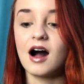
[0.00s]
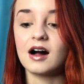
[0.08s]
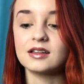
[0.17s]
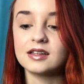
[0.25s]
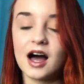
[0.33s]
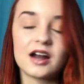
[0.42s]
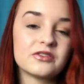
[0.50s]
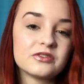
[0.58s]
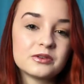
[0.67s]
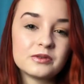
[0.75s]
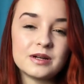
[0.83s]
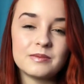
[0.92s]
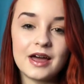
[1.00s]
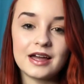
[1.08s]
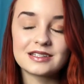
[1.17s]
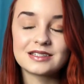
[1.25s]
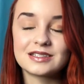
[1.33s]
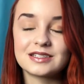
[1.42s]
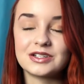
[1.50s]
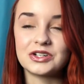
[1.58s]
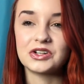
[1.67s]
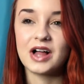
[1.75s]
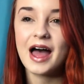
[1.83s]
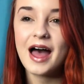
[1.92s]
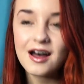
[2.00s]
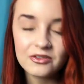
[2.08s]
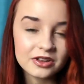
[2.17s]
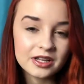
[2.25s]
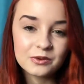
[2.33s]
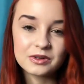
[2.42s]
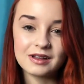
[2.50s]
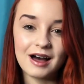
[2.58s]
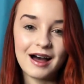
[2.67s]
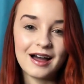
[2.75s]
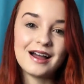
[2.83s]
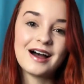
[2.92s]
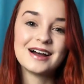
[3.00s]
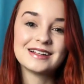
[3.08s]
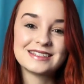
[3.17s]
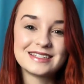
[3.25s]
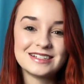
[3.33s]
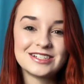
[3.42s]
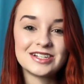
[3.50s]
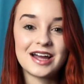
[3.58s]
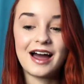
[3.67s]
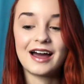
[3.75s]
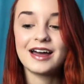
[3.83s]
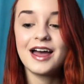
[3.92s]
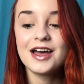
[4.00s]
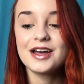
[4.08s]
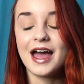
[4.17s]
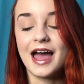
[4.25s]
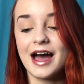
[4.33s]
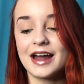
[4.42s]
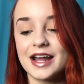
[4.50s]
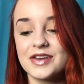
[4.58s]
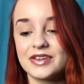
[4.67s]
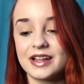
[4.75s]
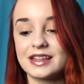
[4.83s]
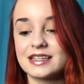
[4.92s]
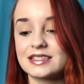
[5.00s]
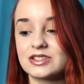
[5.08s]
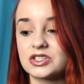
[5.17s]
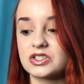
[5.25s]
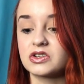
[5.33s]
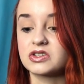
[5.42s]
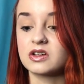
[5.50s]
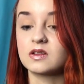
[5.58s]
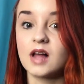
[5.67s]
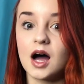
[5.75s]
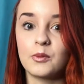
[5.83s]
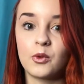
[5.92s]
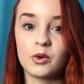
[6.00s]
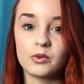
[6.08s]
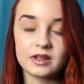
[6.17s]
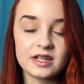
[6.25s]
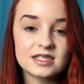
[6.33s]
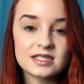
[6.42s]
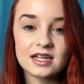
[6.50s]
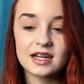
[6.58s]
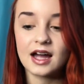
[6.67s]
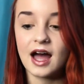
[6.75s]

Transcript: a lot of the remakes still heavily rely on CGI, and I feel like this just looks a lot more realistic.